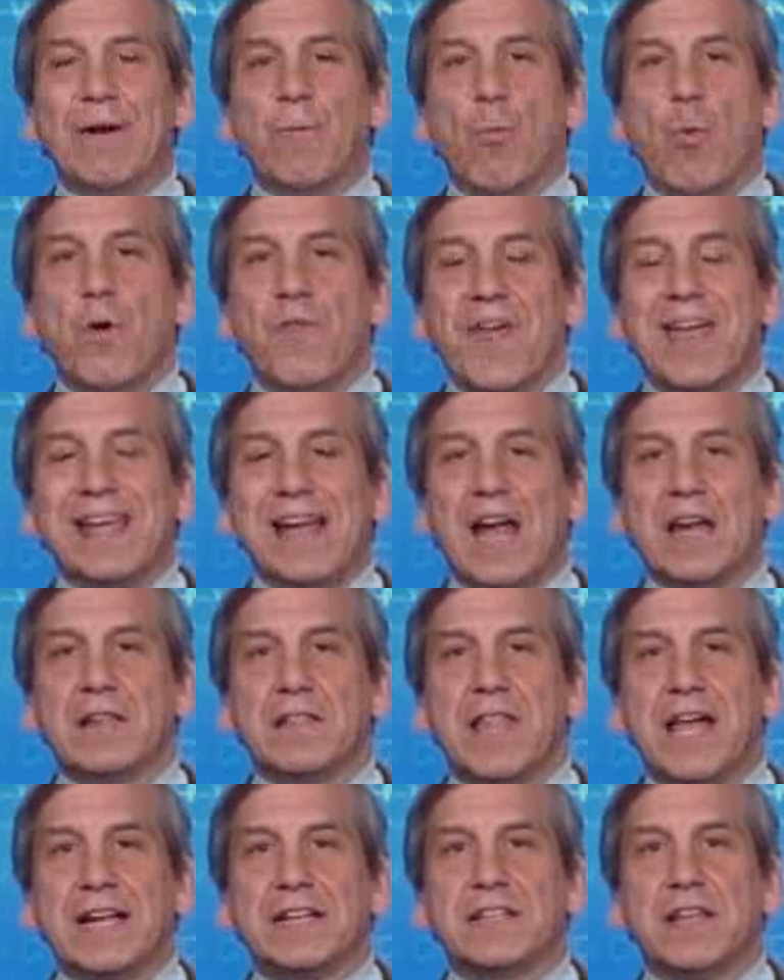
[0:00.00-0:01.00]
where they got
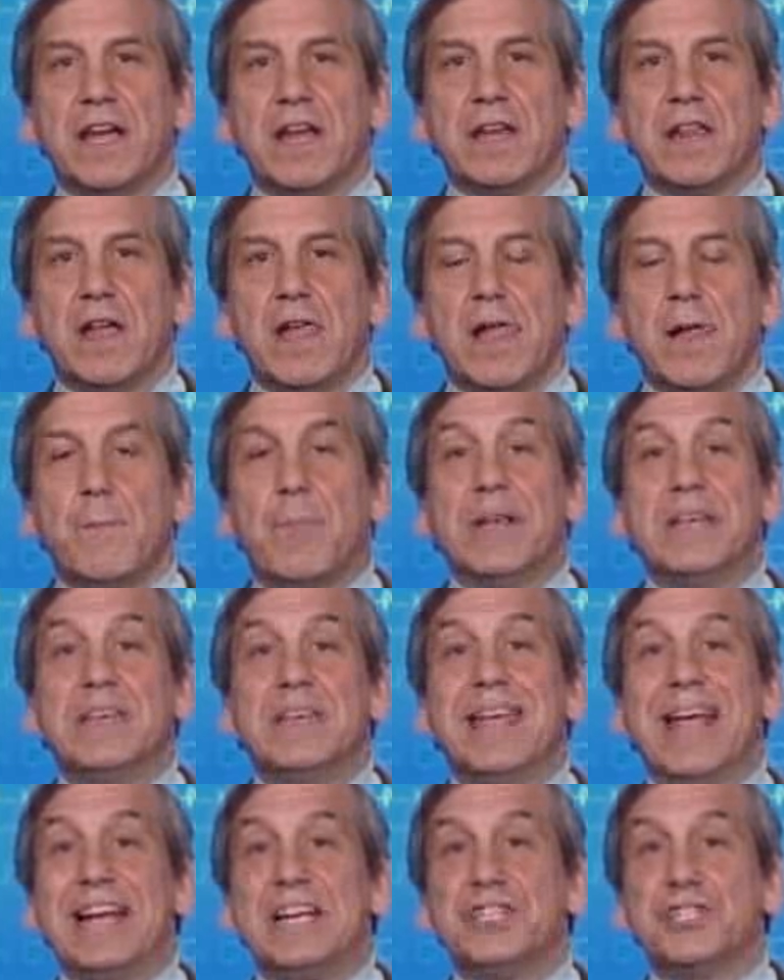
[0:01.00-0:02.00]
elected, but
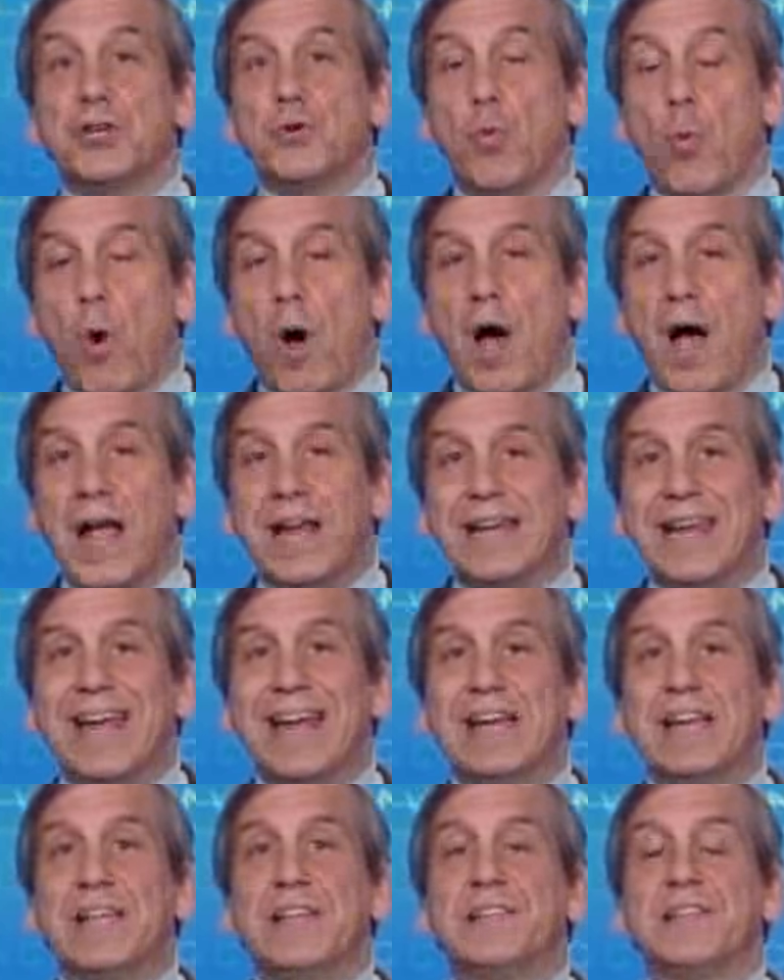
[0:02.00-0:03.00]
nationwide
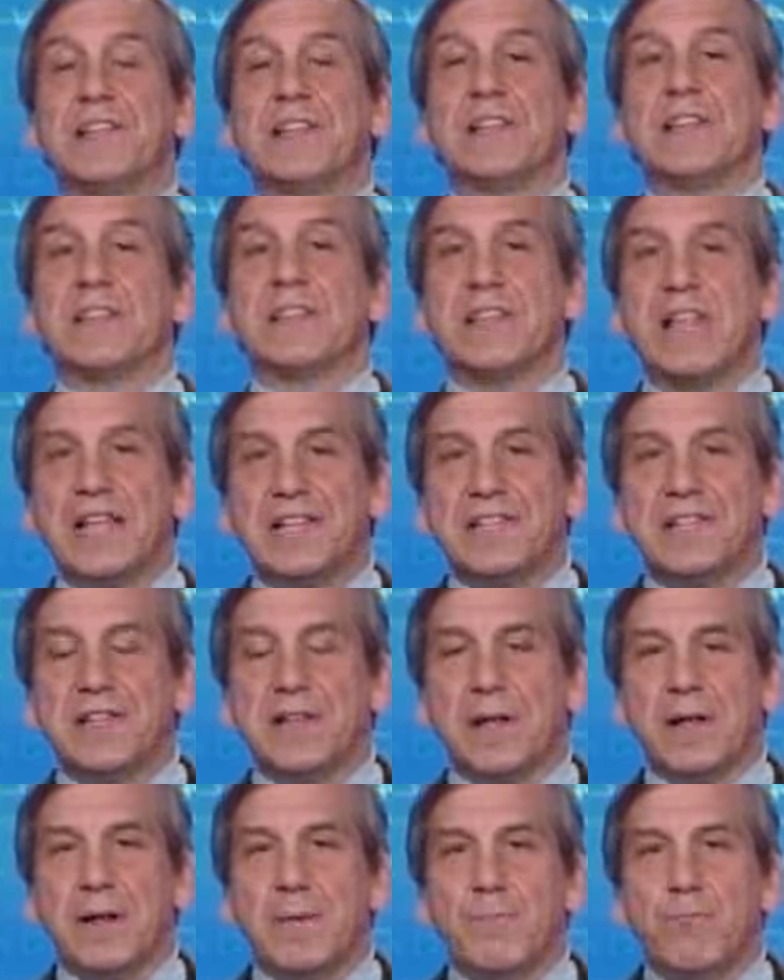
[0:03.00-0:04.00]
it is less
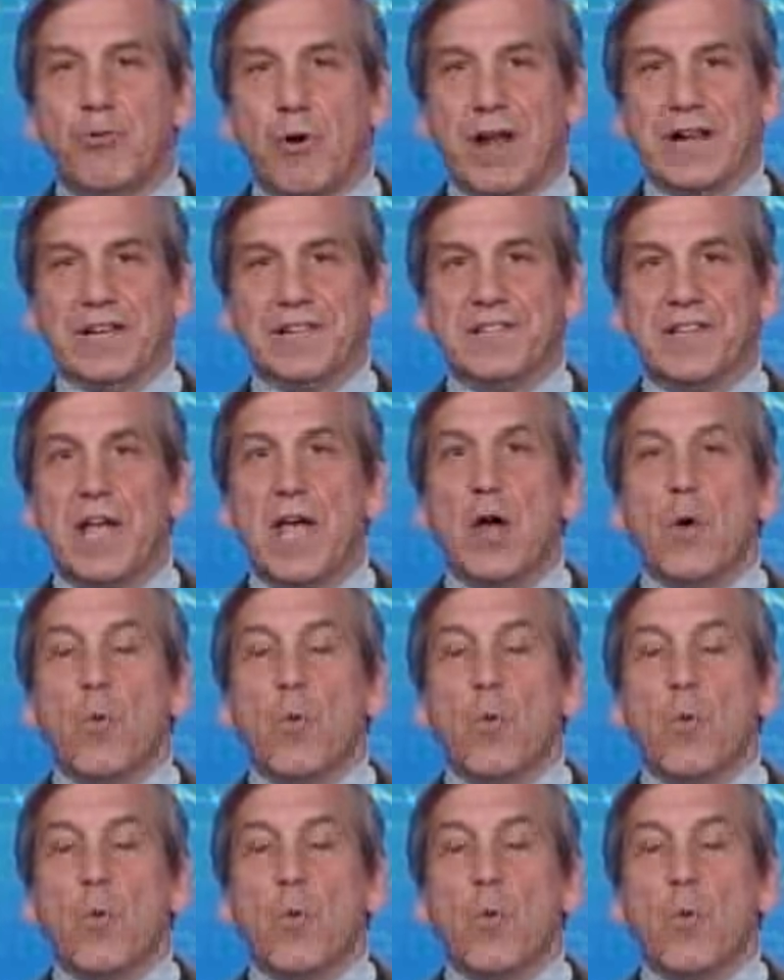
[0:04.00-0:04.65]
embraced.